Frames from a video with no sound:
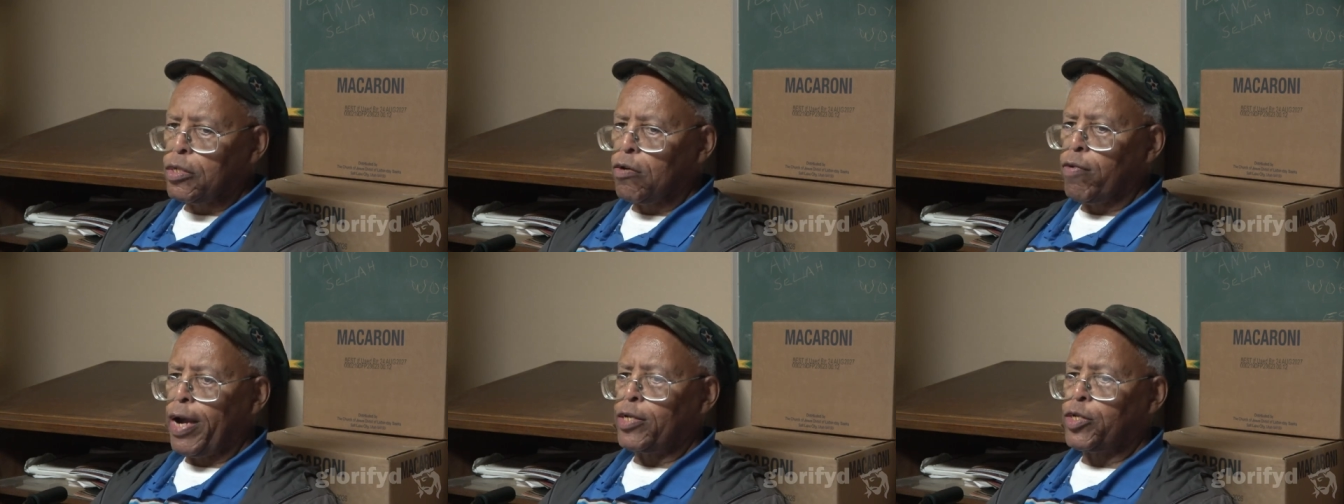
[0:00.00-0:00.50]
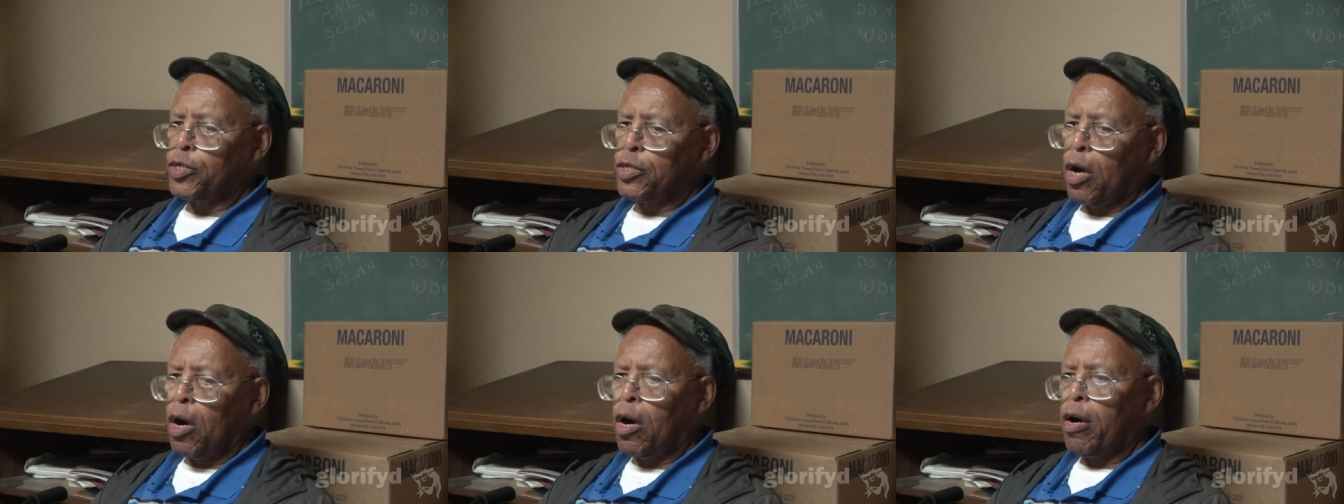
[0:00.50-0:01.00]
the
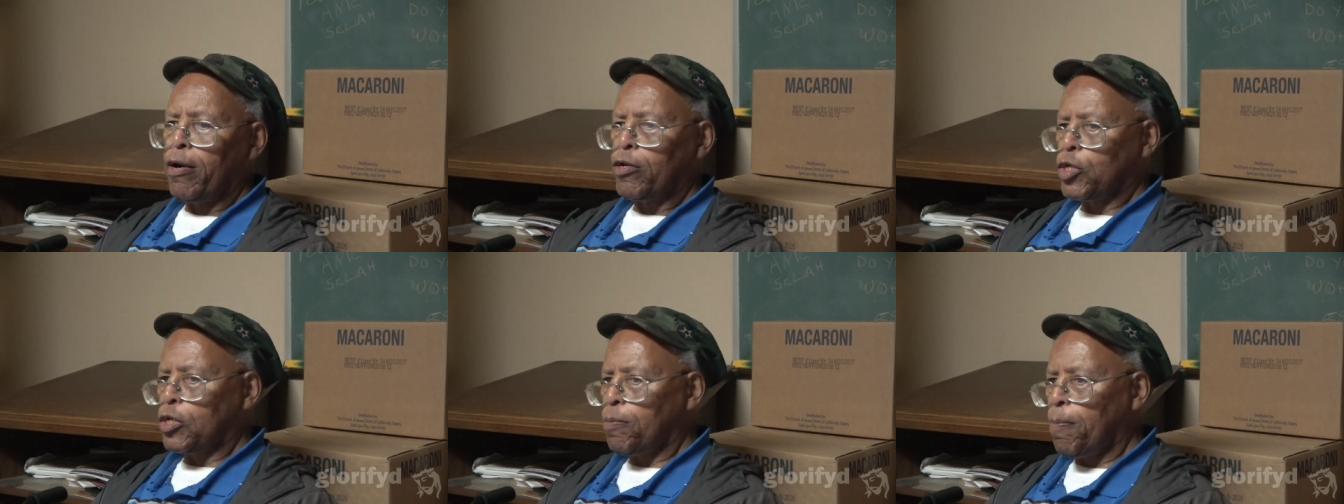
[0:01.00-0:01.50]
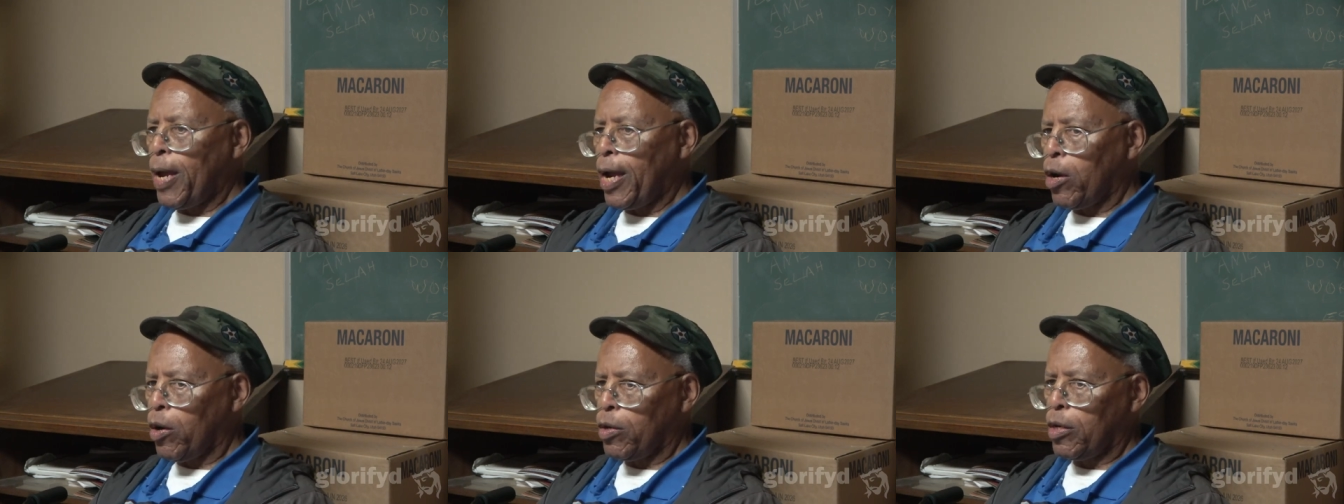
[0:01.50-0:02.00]
righteous are
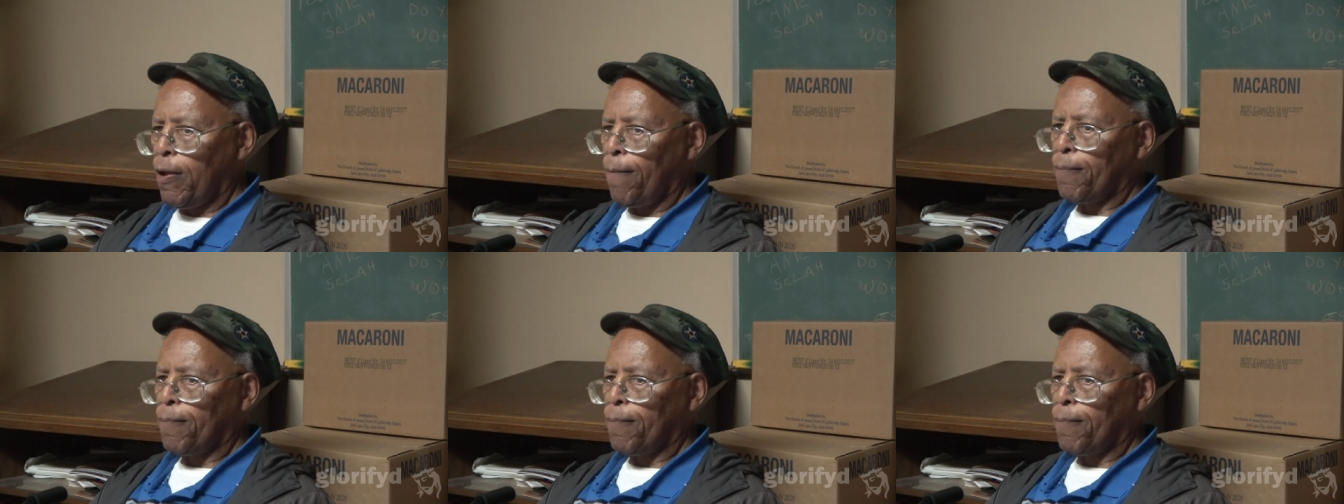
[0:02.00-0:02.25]
spared.